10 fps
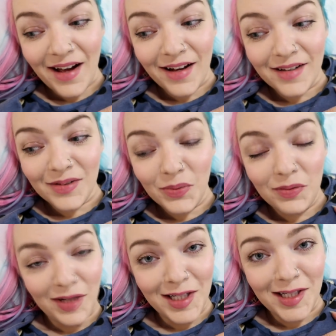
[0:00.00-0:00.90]
And
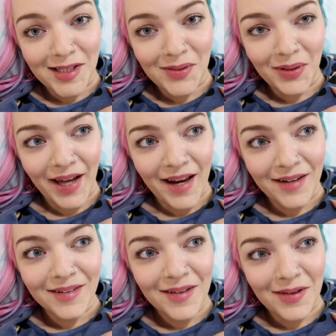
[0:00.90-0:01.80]
we really need to do it
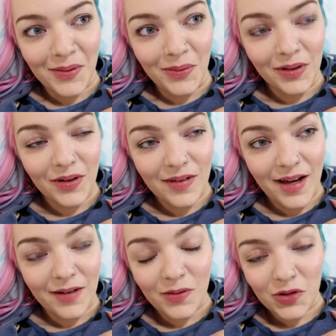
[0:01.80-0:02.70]
again soon, because
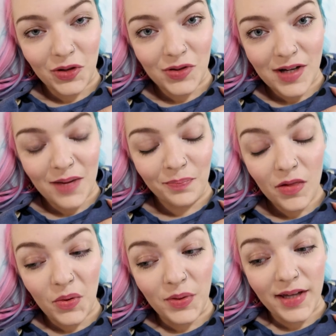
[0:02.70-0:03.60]
I had such a good time.
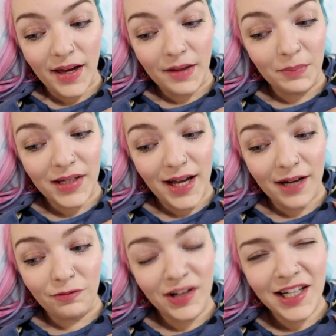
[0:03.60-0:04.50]
So yeah, me and
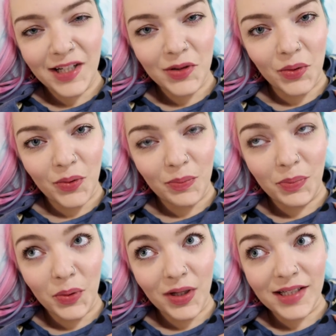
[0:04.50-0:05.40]
Hannah really need to go
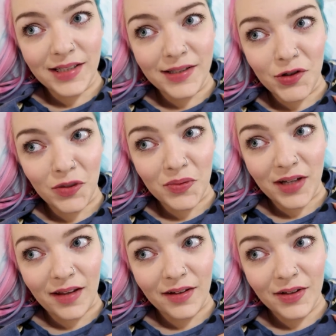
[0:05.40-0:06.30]
book a Disney trip
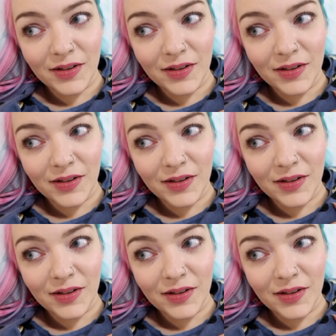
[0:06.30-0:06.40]
together,